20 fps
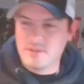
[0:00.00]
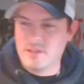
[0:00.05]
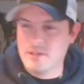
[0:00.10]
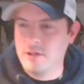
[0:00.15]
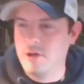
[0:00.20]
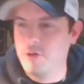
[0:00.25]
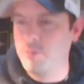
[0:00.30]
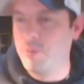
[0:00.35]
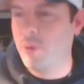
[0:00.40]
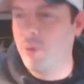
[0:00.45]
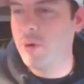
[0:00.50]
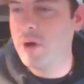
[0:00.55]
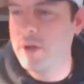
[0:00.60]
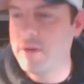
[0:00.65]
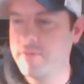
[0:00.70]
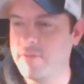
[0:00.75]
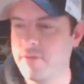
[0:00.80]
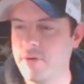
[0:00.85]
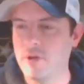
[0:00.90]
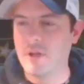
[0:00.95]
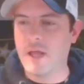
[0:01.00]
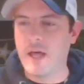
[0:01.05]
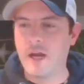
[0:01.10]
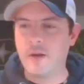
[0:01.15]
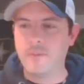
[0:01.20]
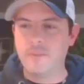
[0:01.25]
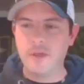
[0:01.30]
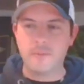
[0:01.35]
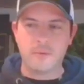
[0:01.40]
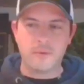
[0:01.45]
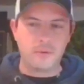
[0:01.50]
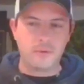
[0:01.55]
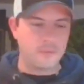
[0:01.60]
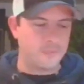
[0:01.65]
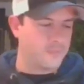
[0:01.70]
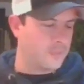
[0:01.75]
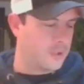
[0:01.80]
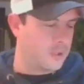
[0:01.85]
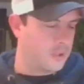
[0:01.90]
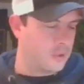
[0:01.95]
a little boring for a lot of people,
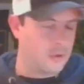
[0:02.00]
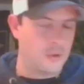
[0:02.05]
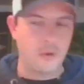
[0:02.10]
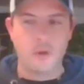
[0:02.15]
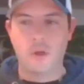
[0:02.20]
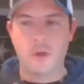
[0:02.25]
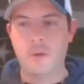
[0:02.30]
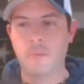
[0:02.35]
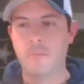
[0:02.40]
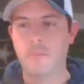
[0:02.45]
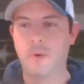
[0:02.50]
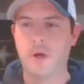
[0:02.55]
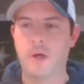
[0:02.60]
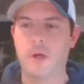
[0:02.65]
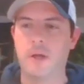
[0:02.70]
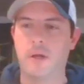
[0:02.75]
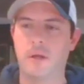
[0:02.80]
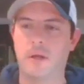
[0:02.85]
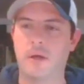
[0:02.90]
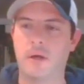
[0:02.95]
but